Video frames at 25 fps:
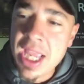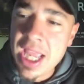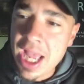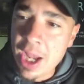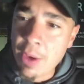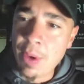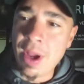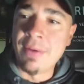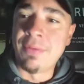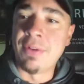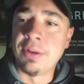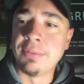
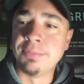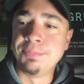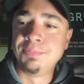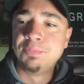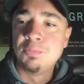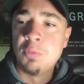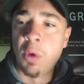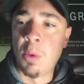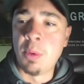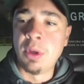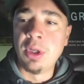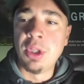However,
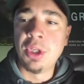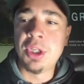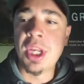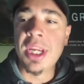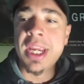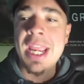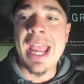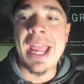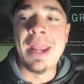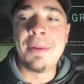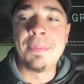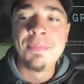when we're
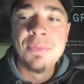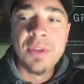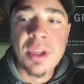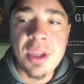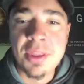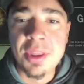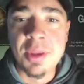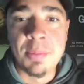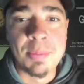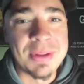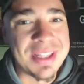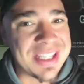looking at
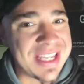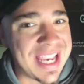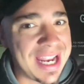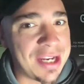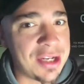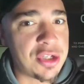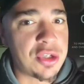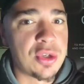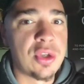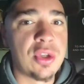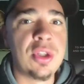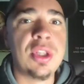the
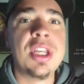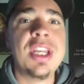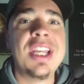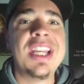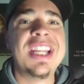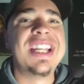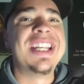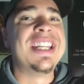potential